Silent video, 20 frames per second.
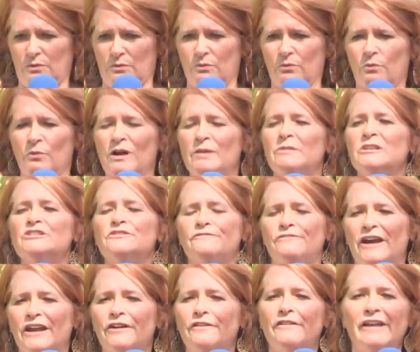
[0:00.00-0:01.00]
Women's
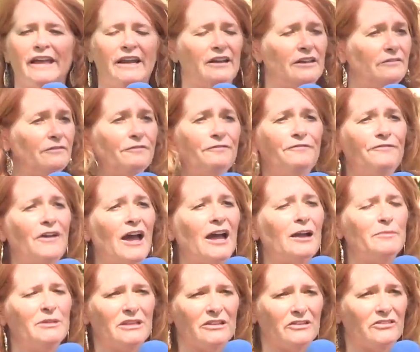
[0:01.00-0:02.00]
Federated,
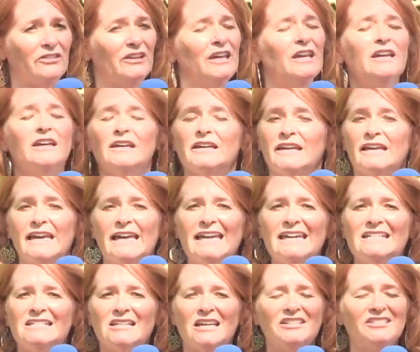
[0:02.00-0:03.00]
fabulous.
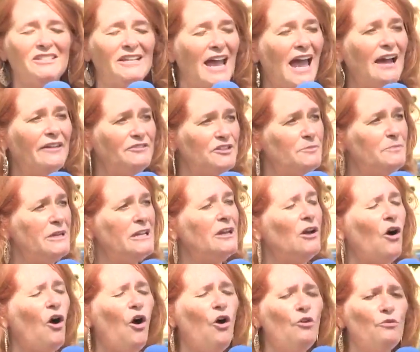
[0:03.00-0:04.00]
It doesn't have to be
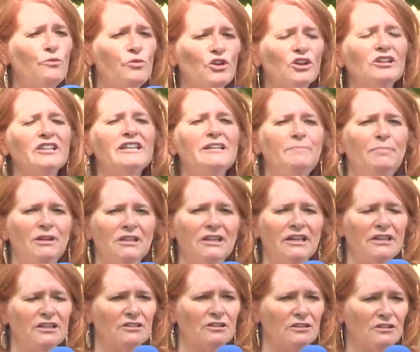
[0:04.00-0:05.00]
overtly
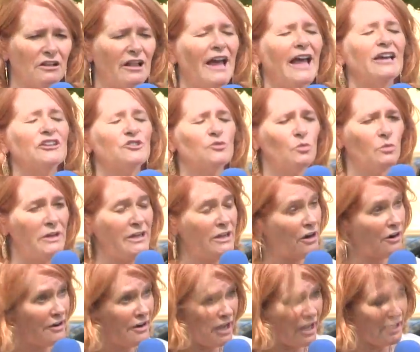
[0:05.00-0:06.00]
political, as we
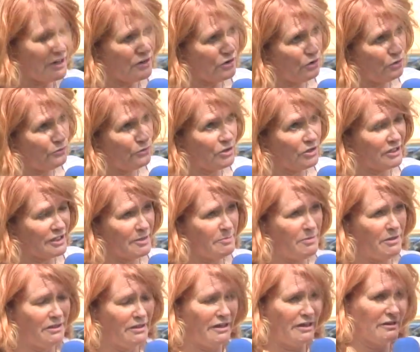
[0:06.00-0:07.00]
are not overtly
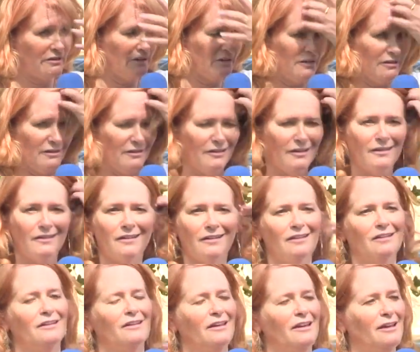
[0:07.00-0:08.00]
political.
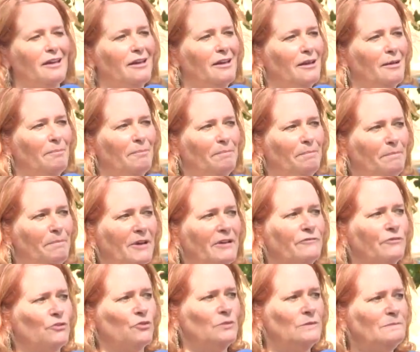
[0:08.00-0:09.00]

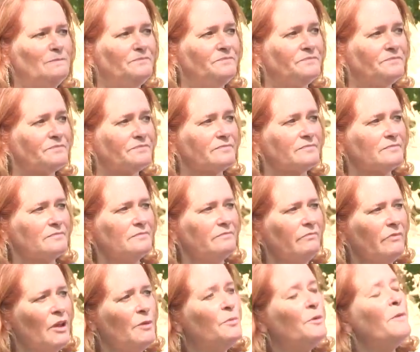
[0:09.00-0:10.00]
But
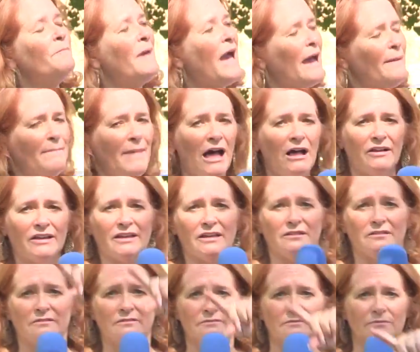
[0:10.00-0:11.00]
Matt
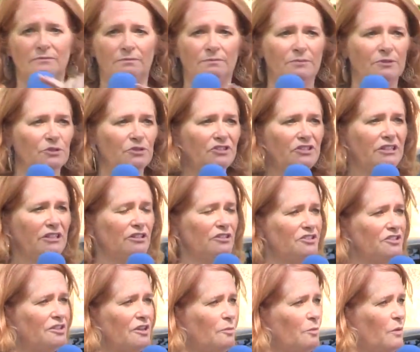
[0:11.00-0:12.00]
Malkin, who's here
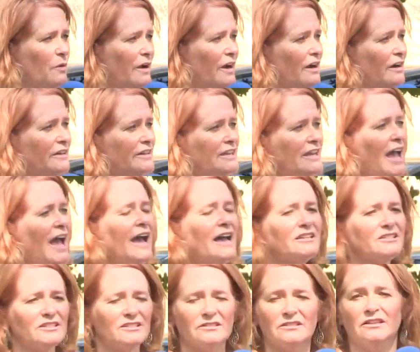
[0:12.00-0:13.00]
somewhere,
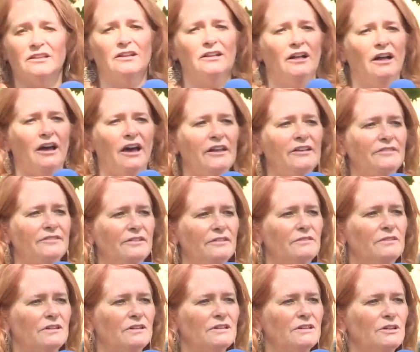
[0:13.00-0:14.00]
yes.
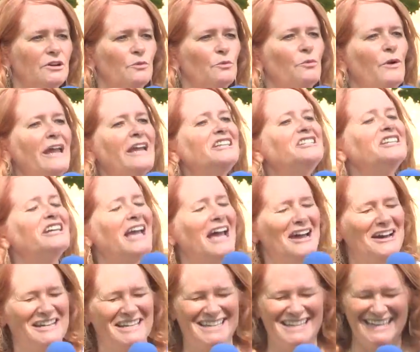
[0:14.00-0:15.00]
Rage
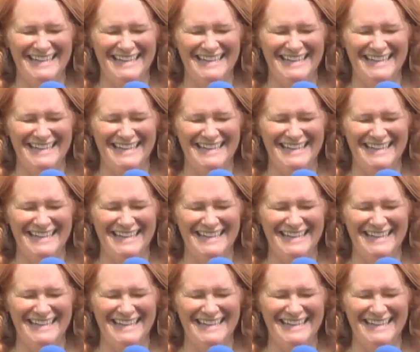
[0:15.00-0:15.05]
against